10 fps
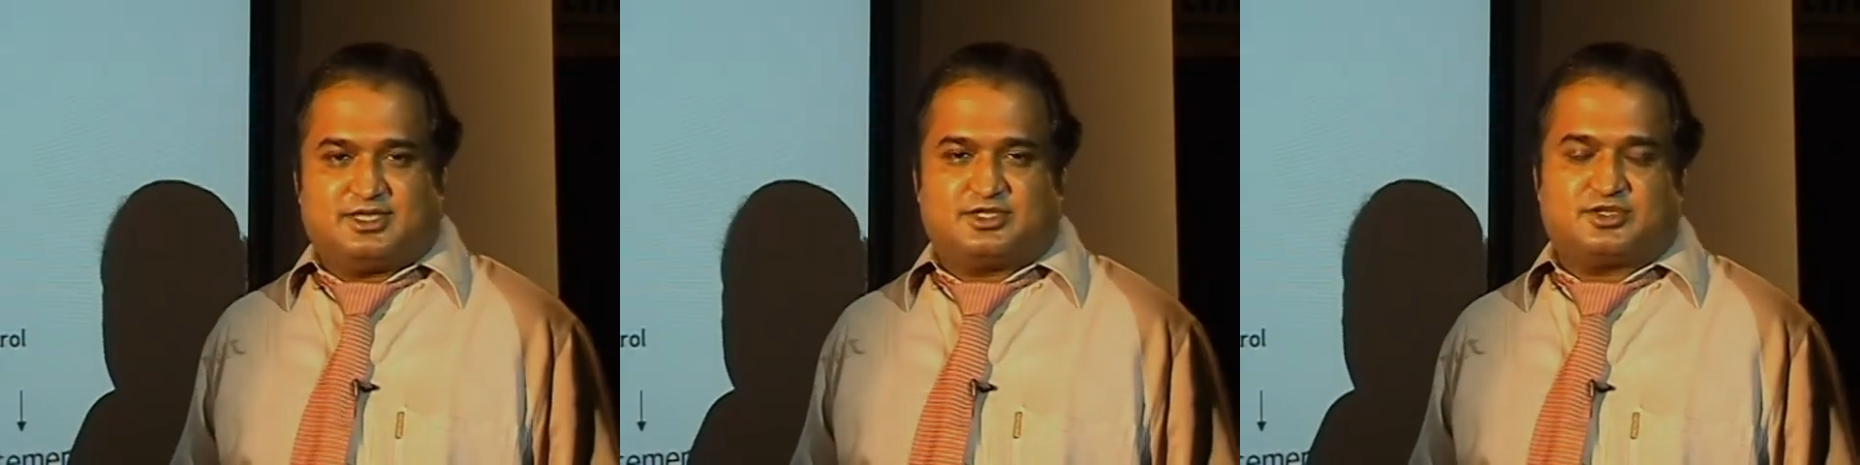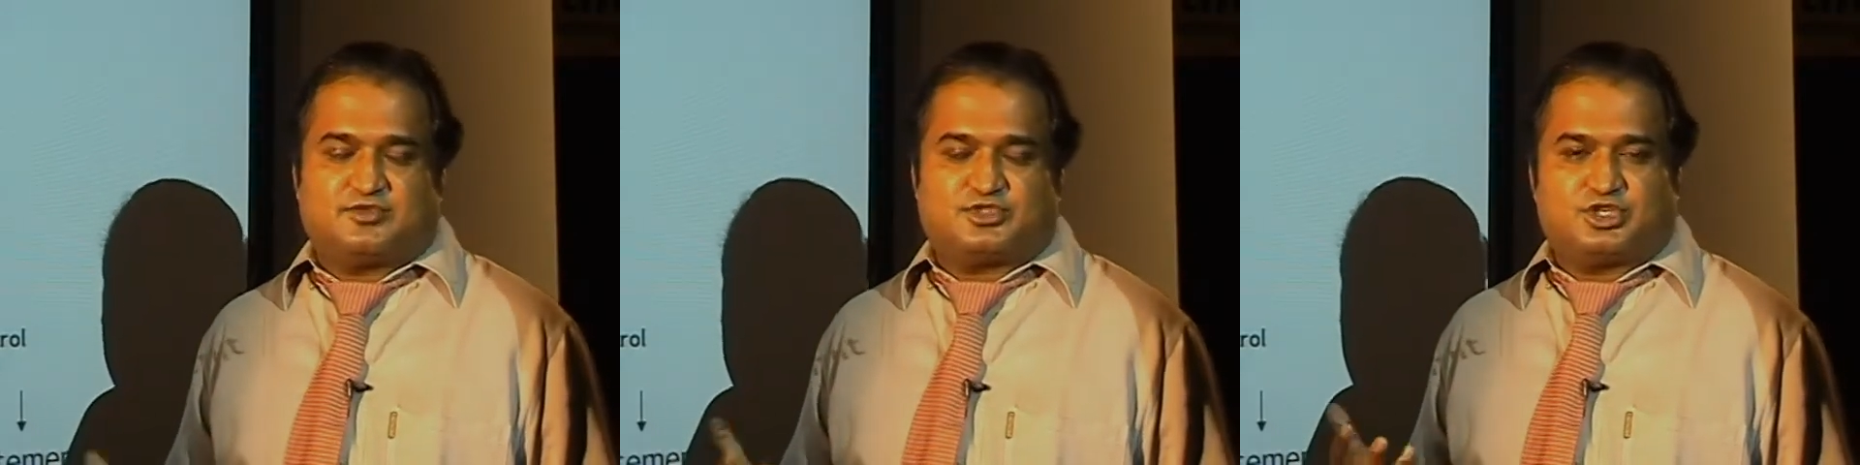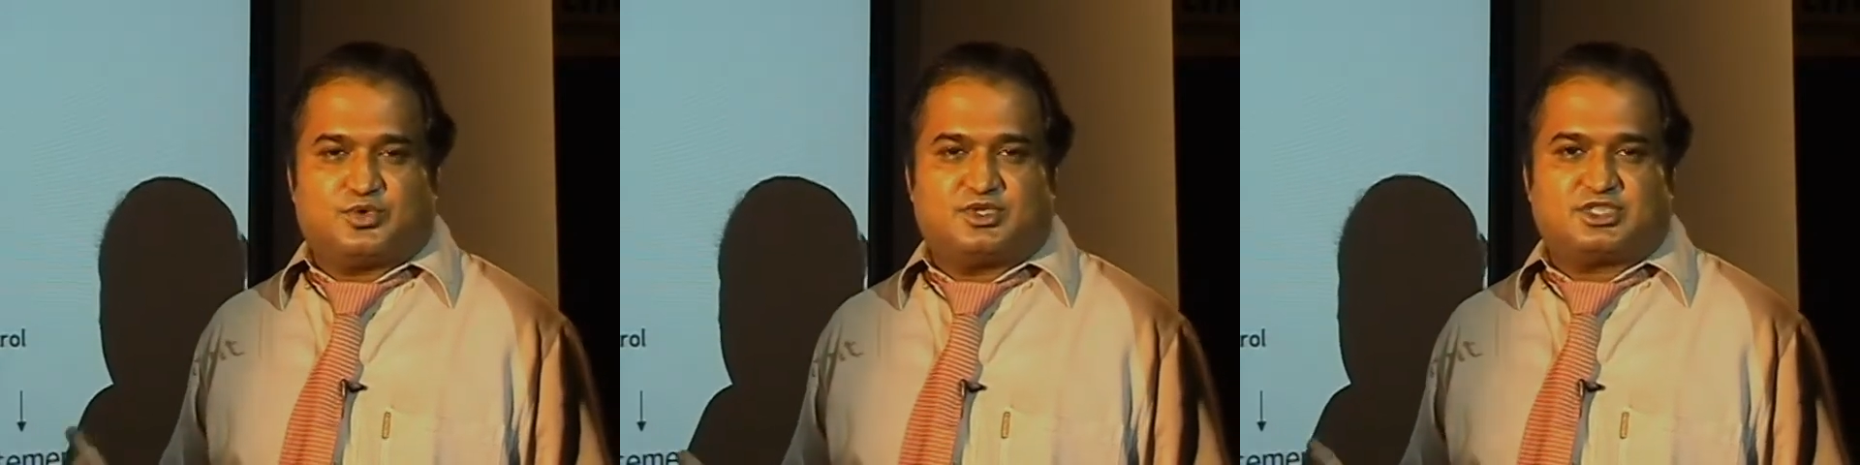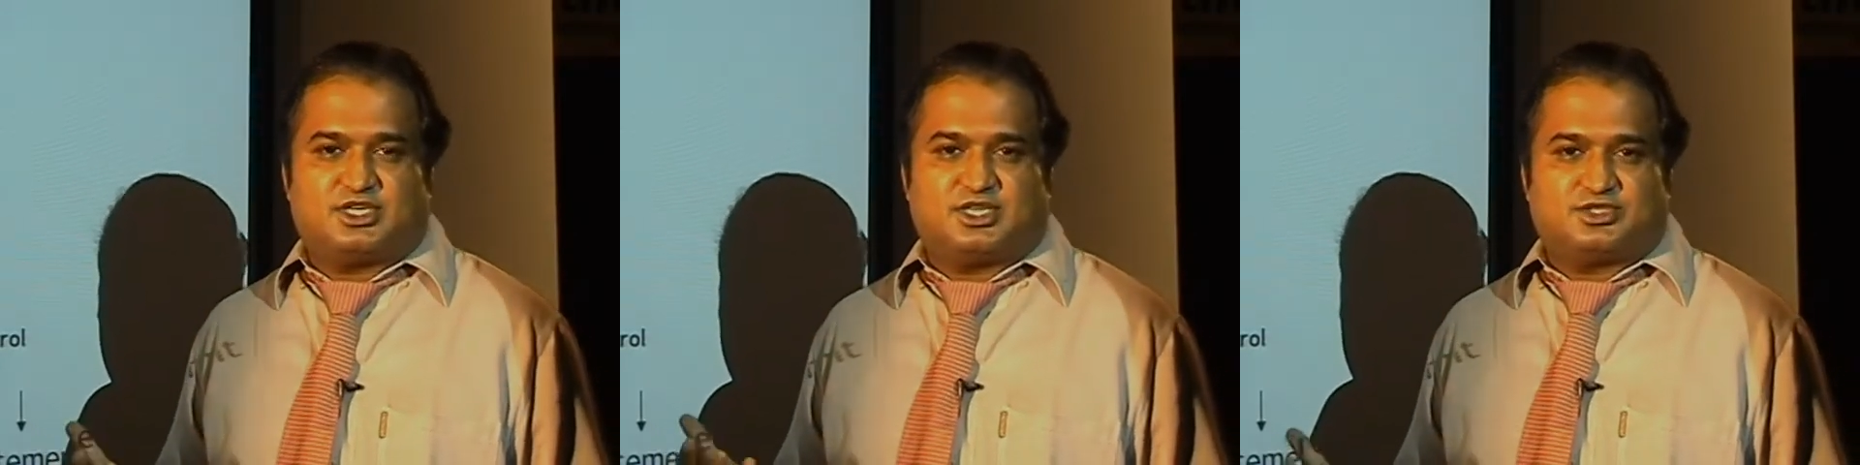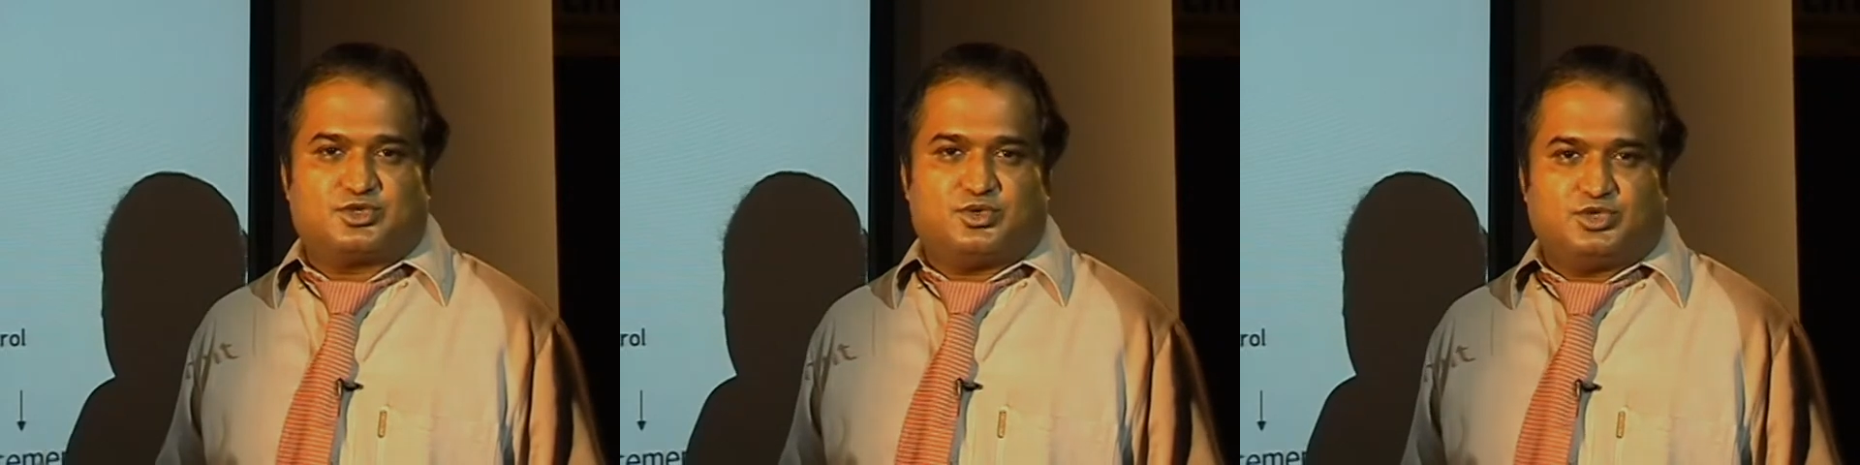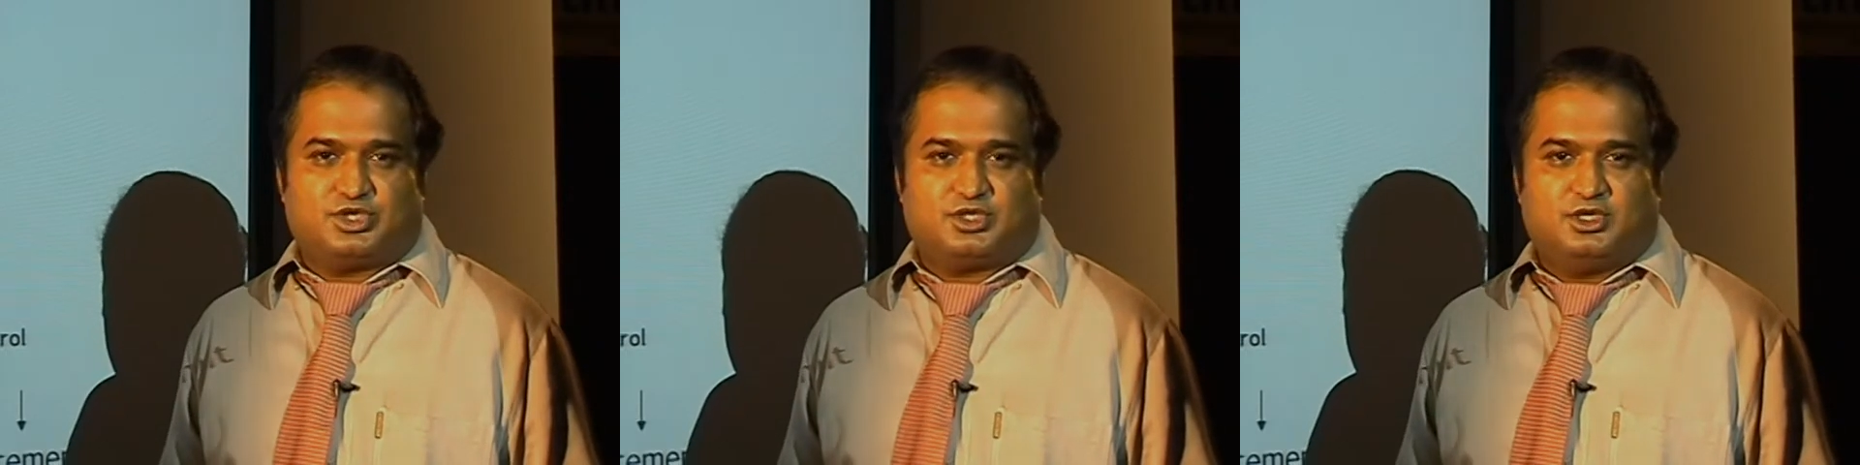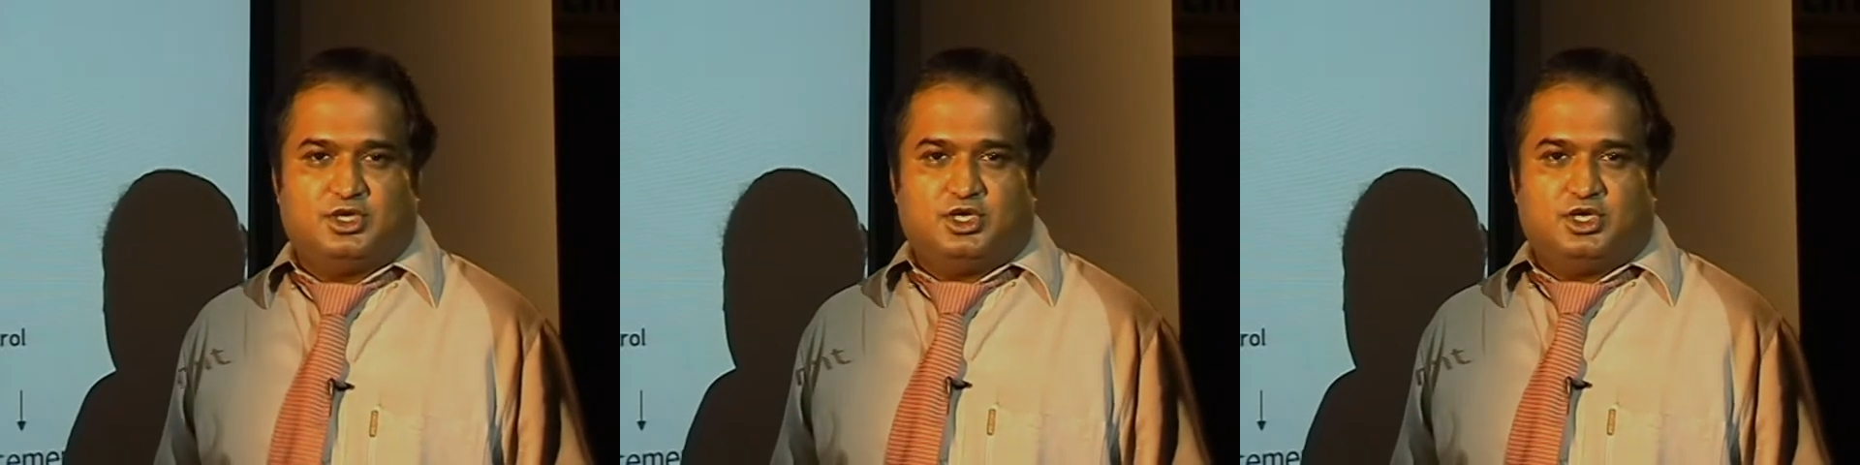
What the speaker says: Instead of sequential execution,